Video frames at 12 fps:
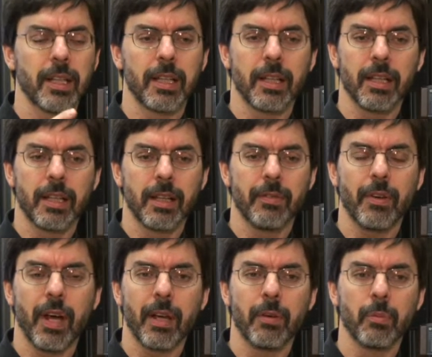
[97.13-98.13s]
if
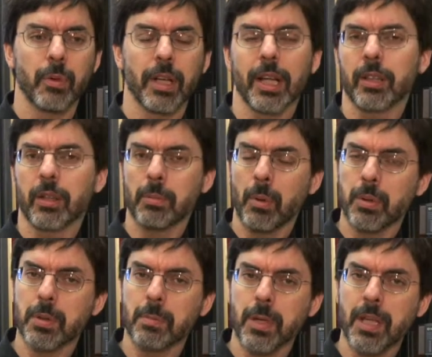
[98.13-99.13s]
I would like to
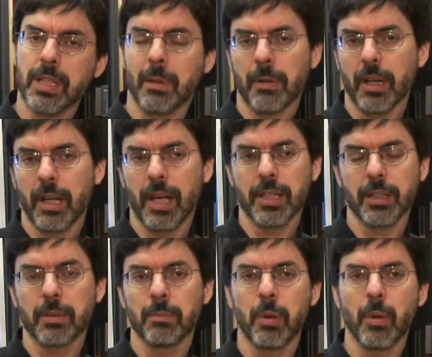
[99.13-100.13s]
compose a piece, as a
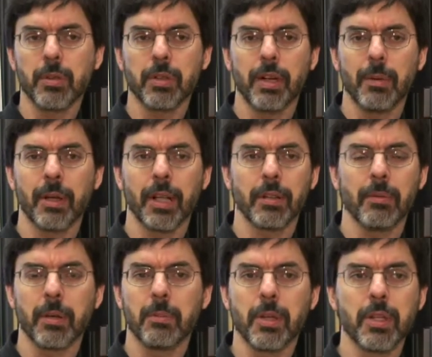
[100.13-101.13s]
composer, I would like to
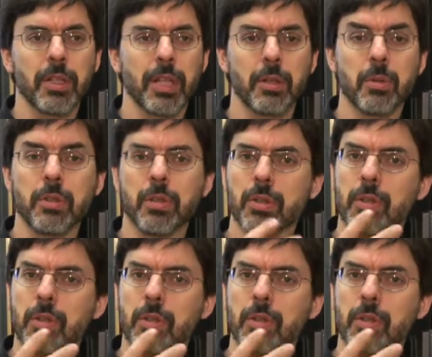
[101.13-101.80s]
write a piece that uses